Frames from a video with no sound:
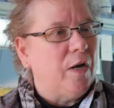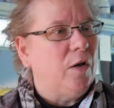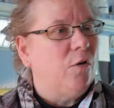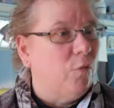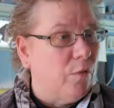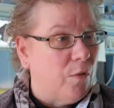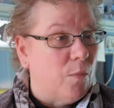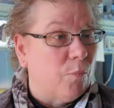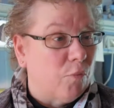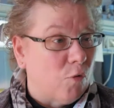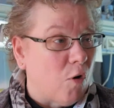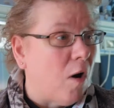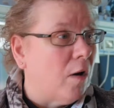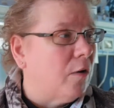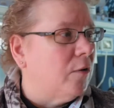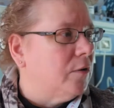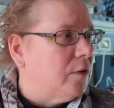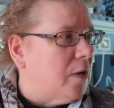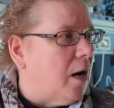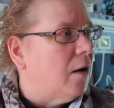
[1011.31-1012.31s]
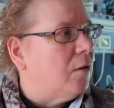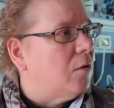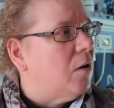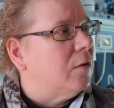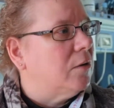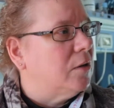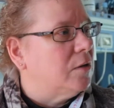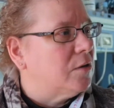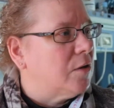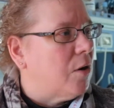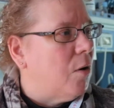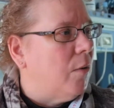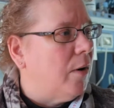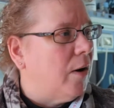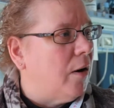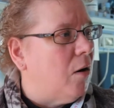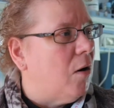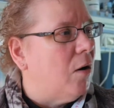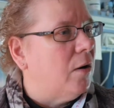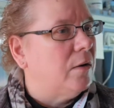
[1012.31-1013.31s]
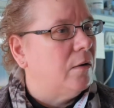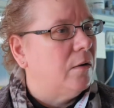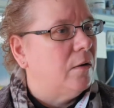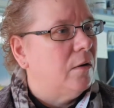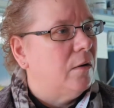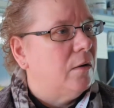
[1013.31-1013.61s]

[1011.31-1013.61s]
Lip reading: into the broader dialogue that's going on,